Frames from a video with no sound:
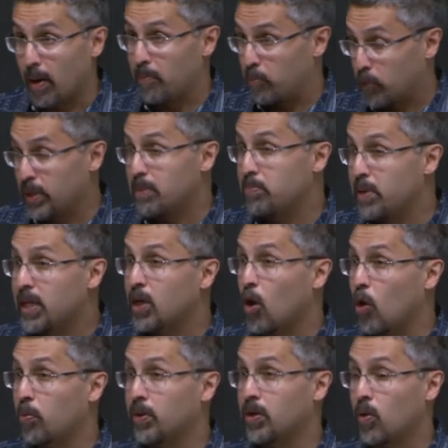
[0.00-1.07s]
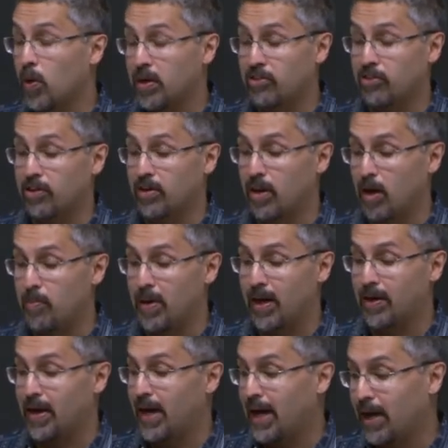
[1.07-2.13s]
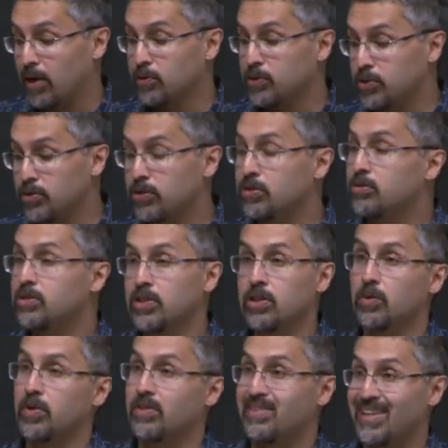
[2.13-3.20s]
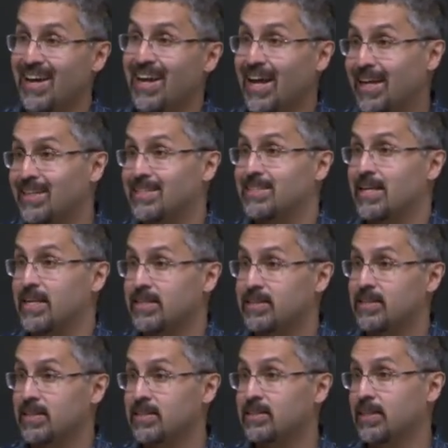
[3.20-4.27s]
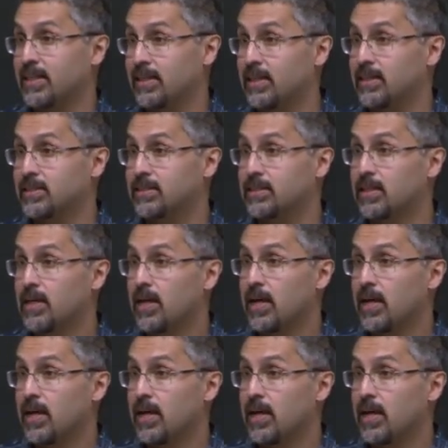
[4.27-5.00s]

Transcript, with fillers: a, pretty big open question about how do you deal with dead ends and things like this?